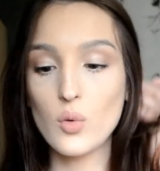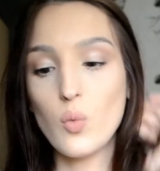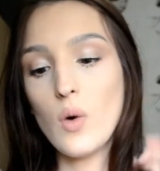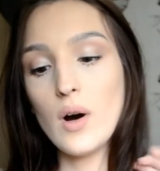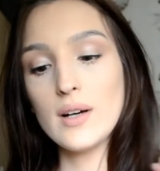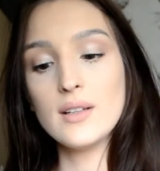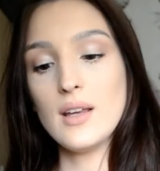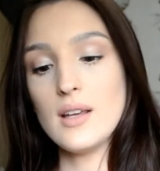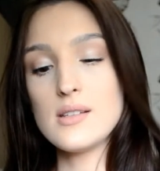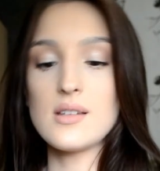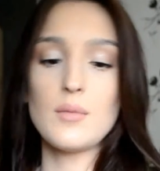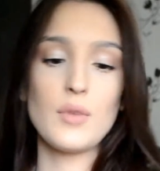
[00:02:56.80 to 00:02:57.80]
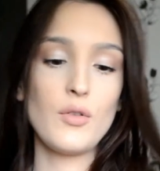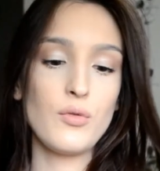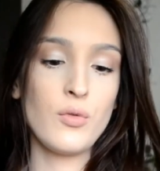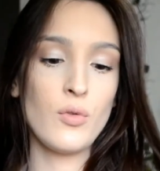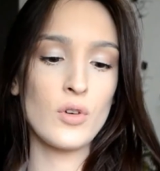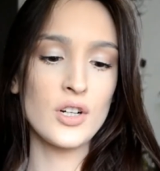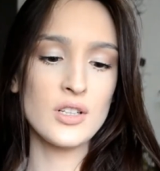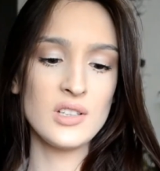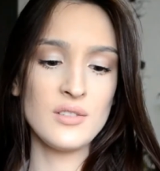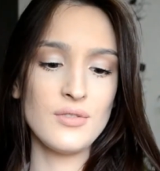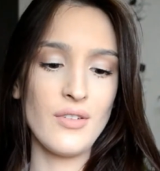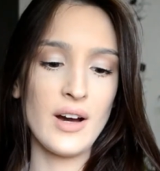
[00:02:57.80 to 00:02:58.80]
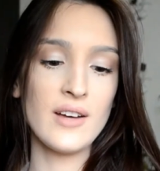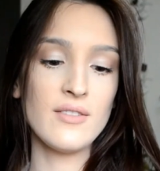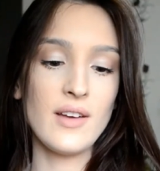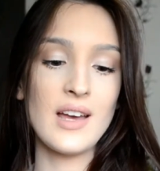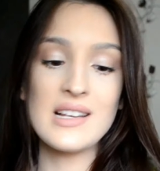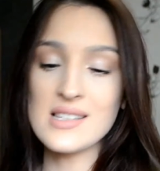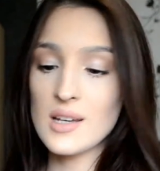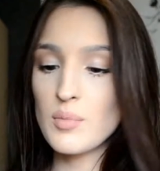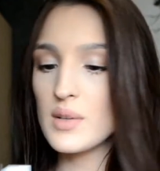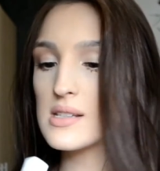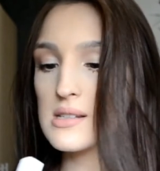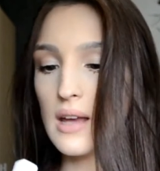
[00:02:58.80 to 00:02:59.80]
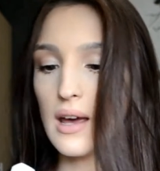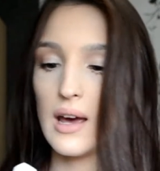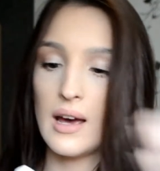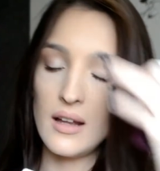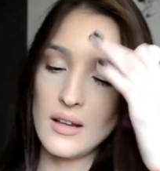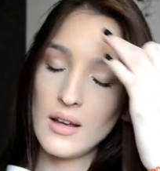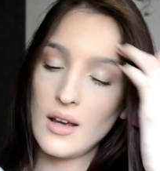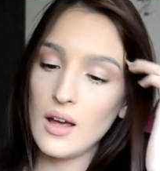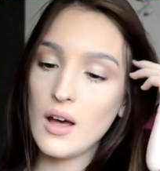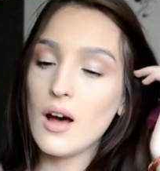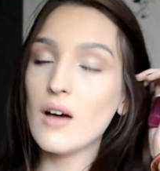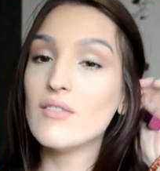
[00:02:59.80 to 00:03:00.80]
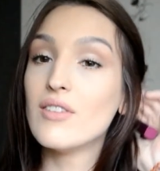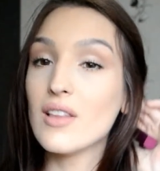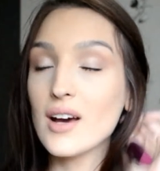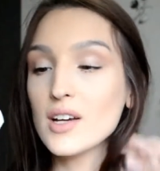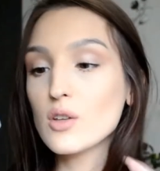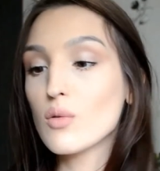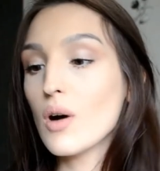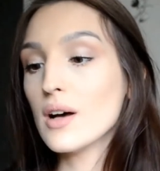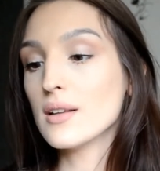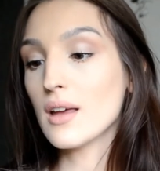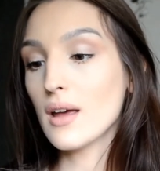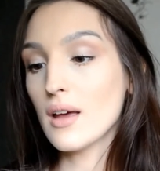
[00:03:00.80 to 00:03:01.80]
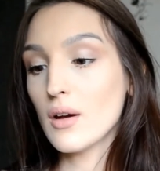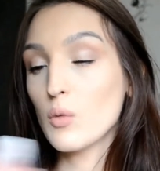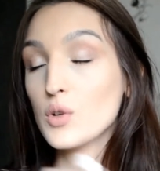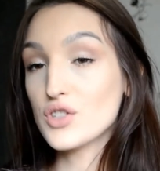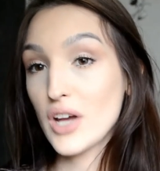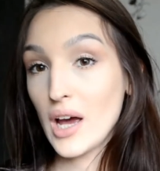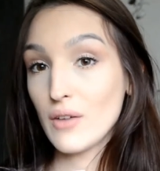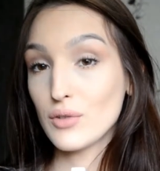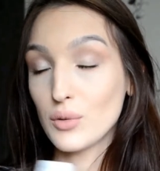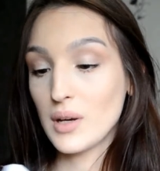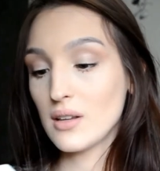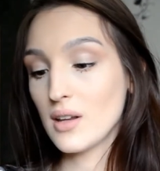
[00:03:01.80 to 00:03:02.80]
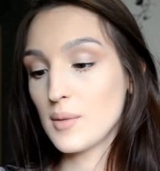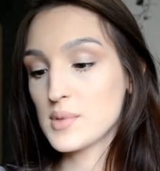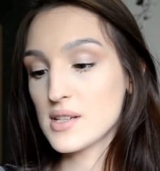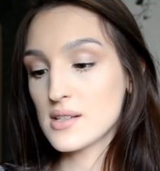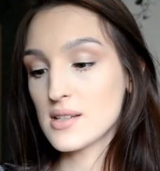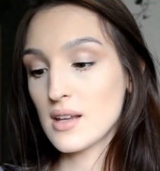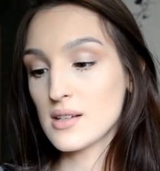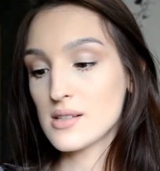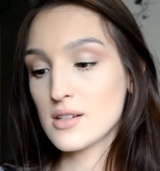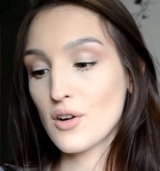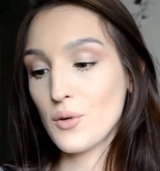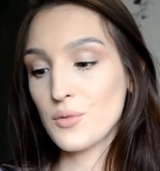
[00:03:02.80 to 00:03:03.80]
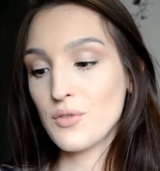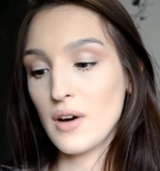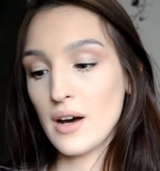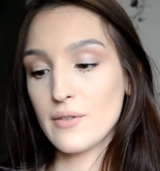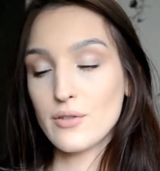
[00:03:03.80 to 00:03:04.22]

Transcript: one is number 45 Escapist, and the light one, which I have on my lips, is the 05